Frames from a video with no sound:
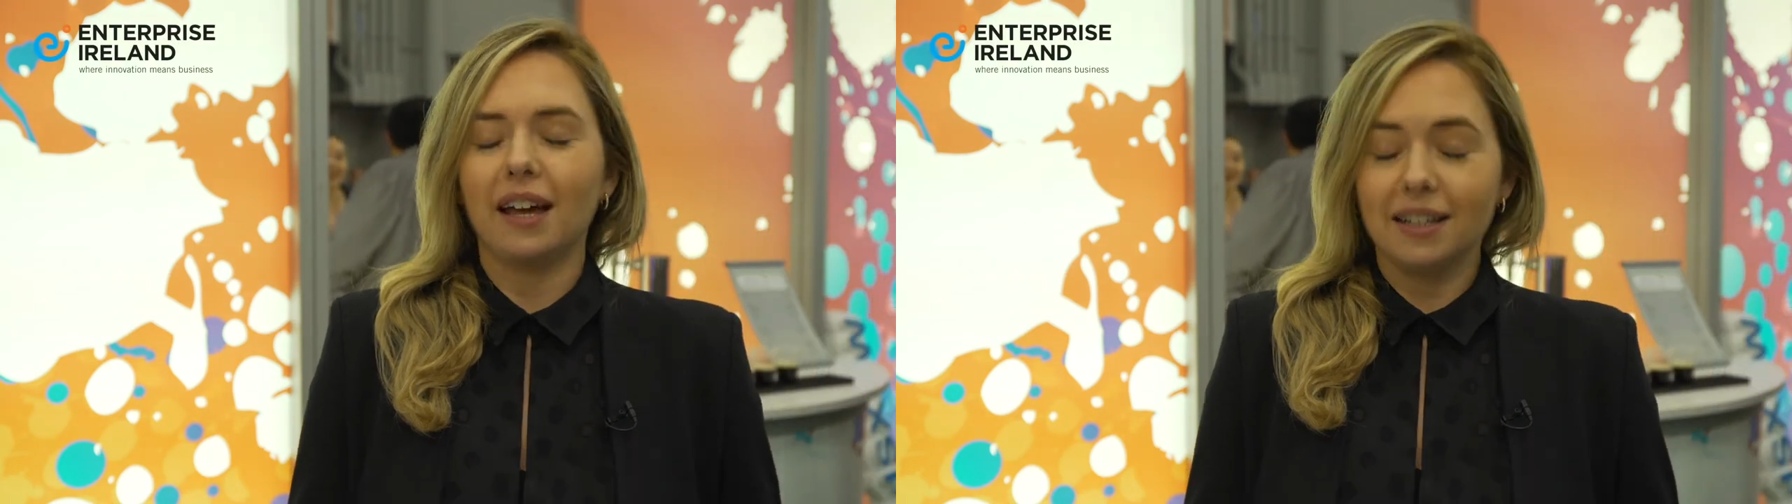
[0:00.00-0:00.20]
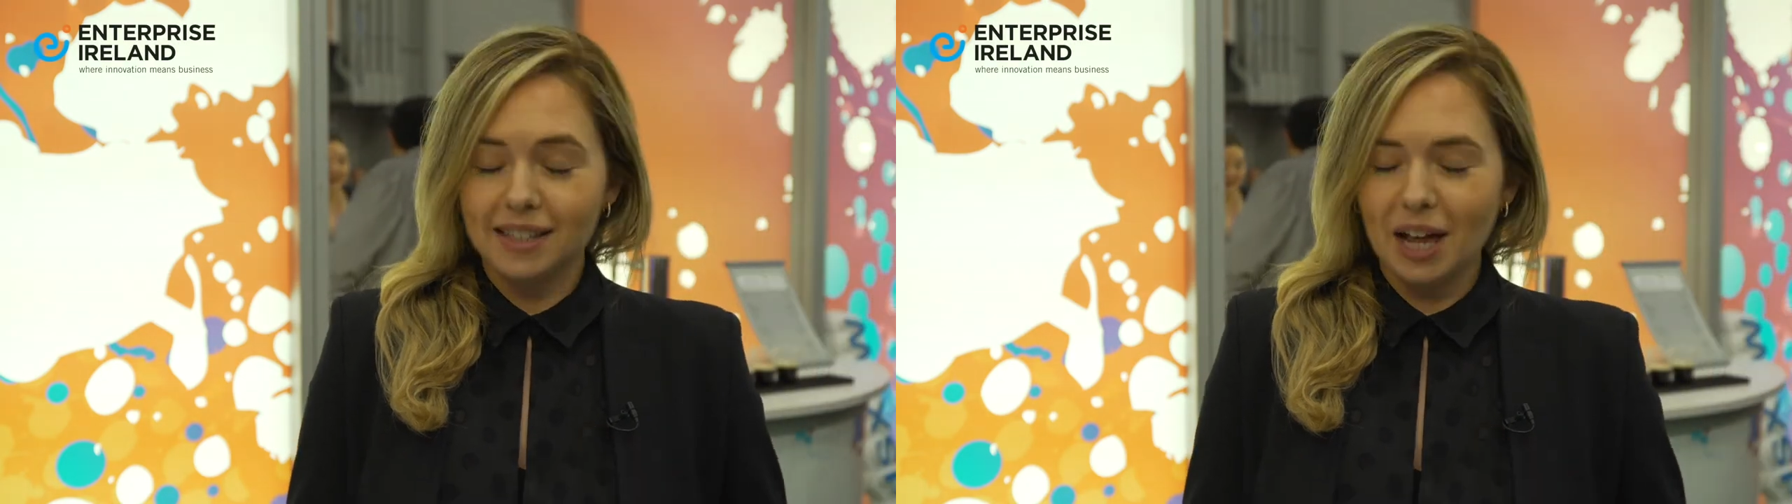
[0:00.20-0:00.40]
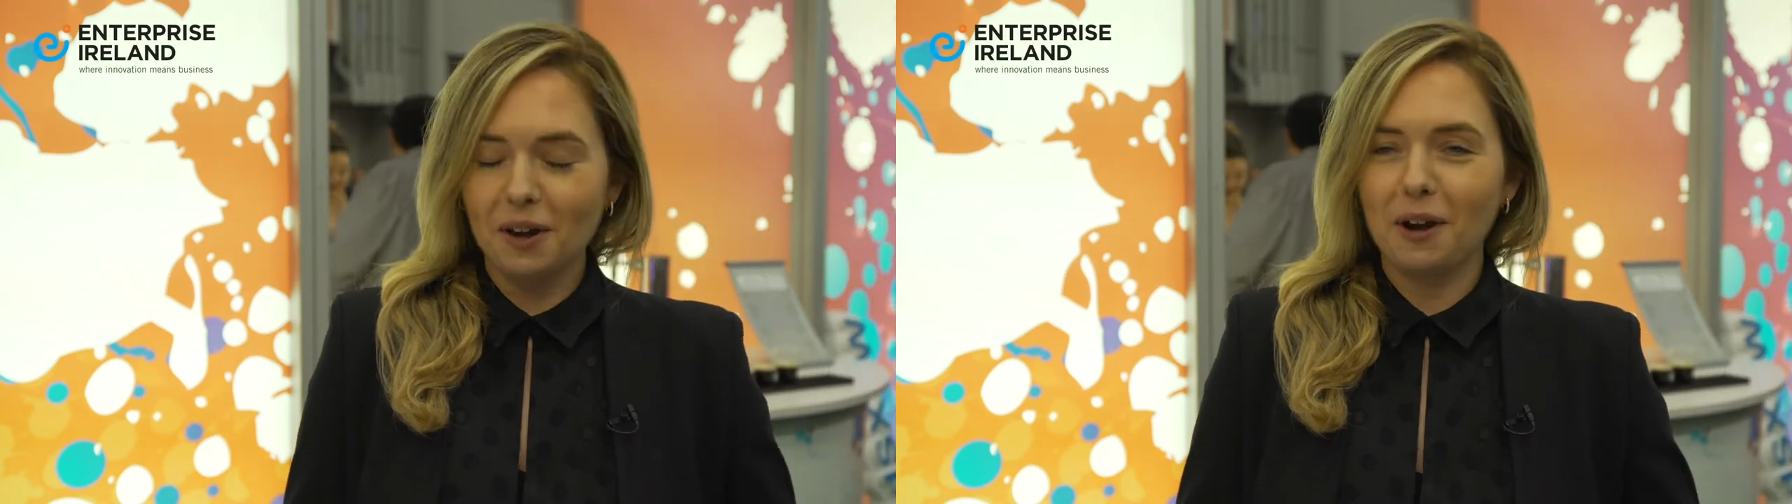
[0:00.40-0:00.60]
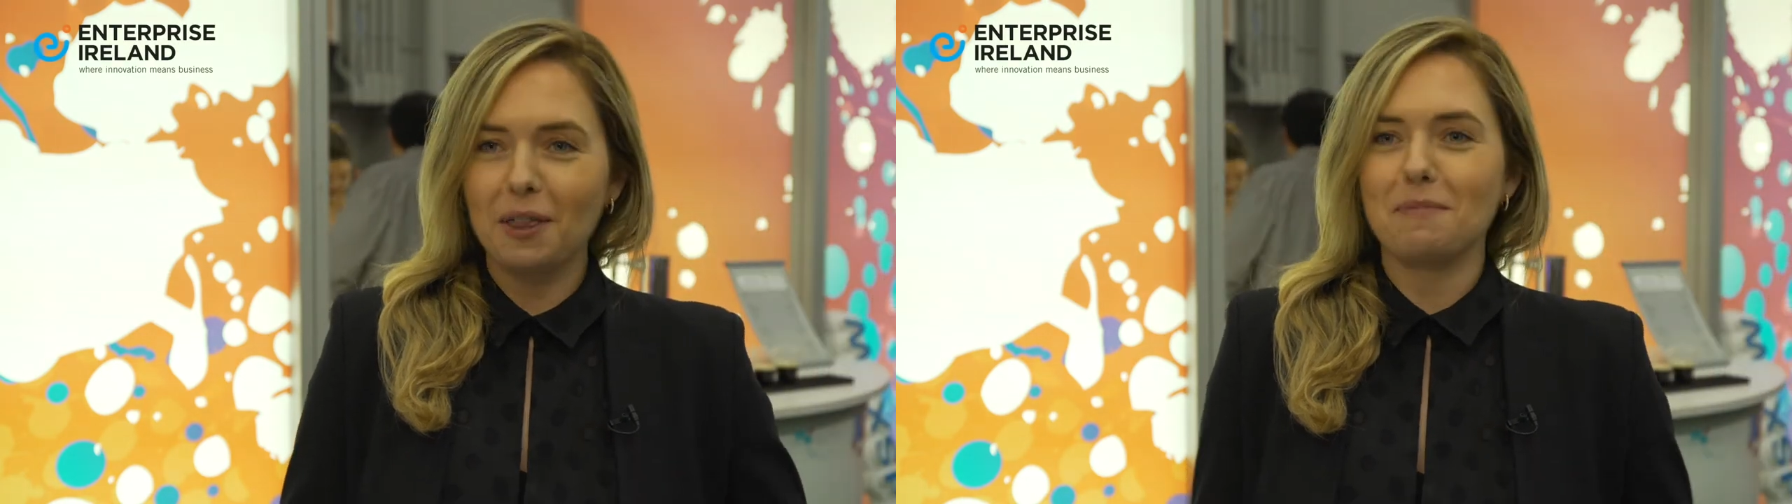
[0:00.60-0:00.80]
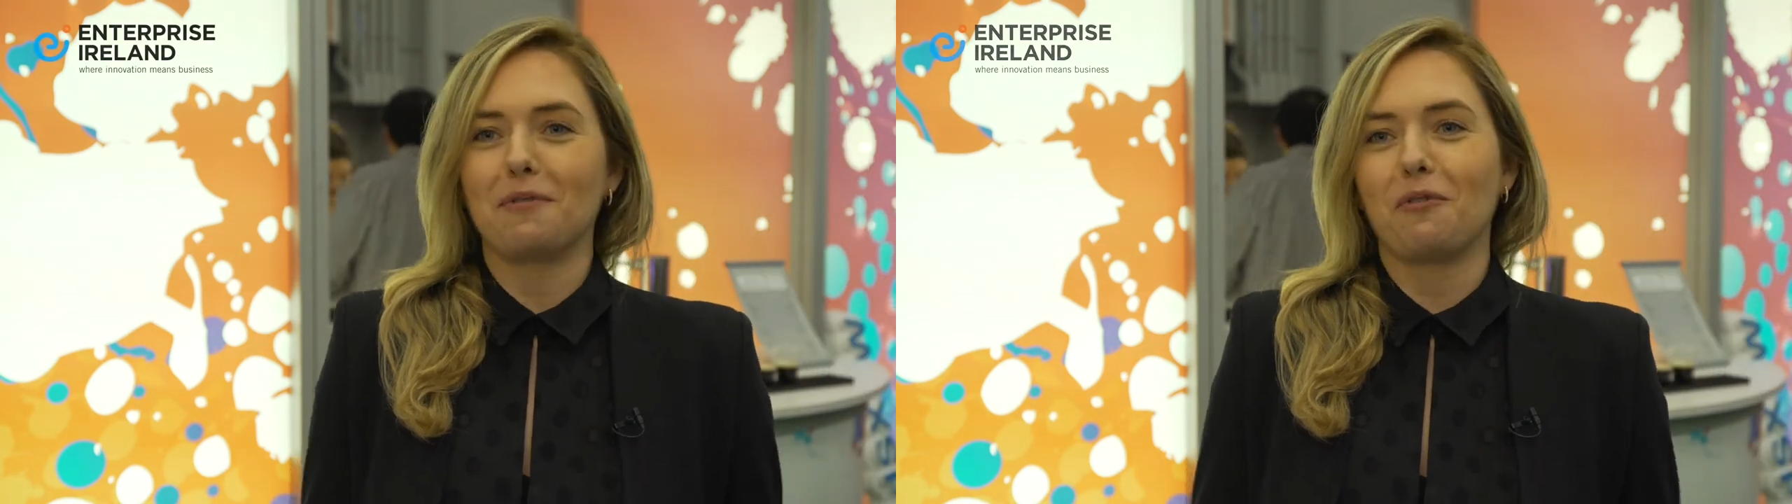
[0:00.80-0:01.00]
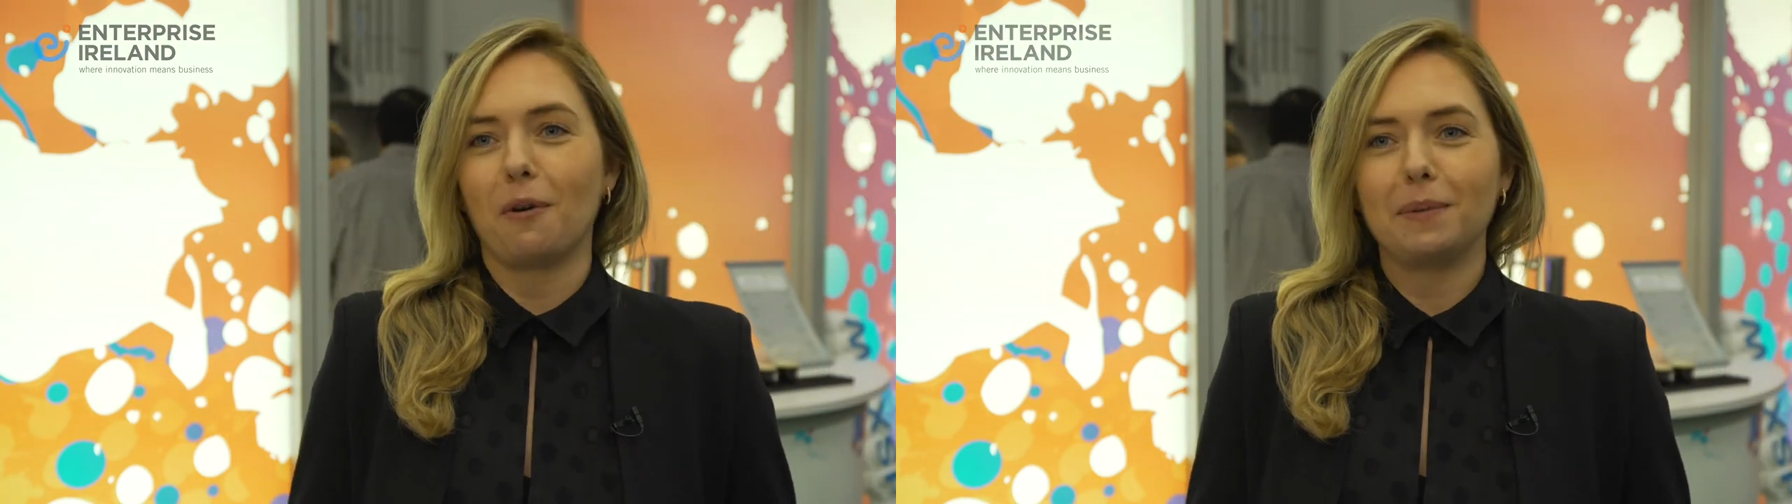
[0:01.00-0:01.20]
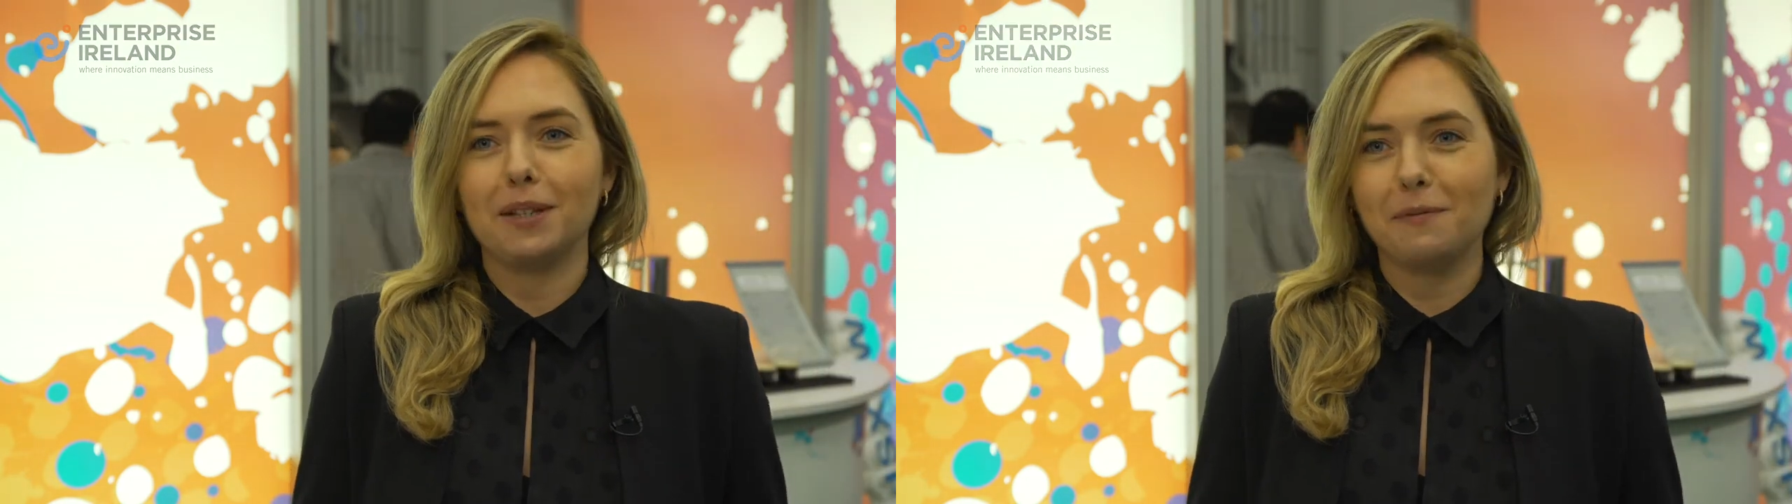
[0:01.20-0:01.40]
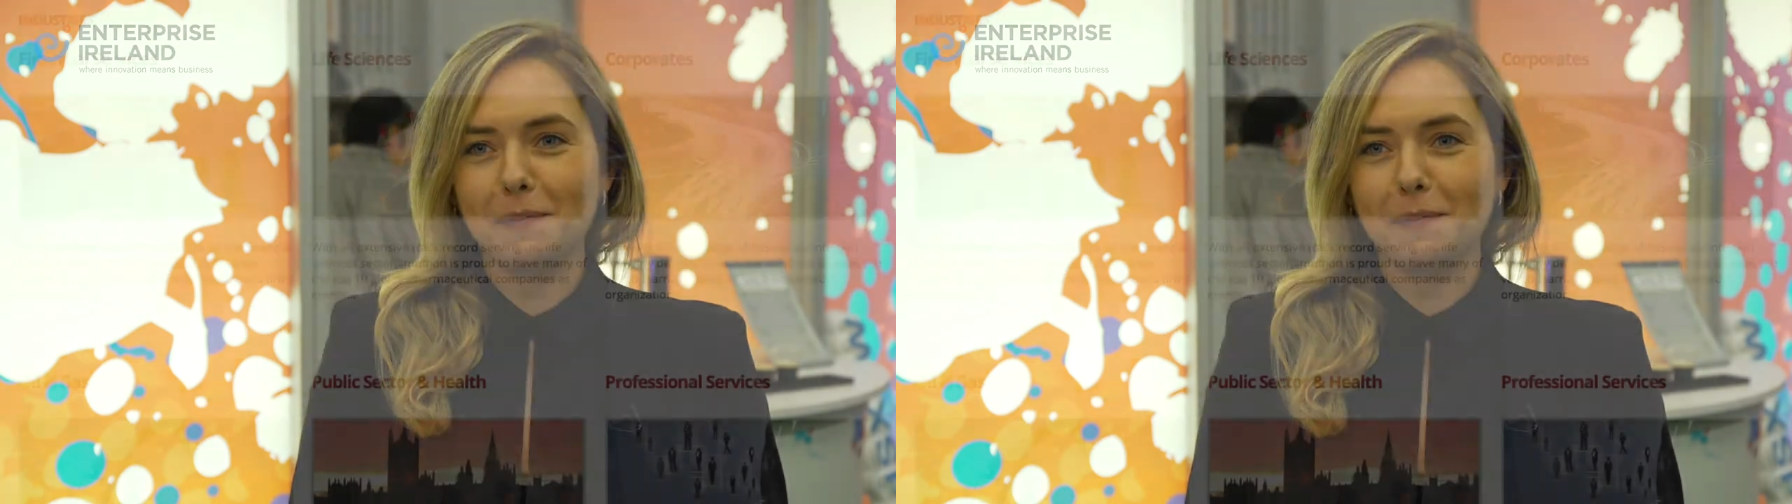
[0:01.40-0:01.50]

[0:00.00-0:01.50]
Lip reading: accelerate the performance of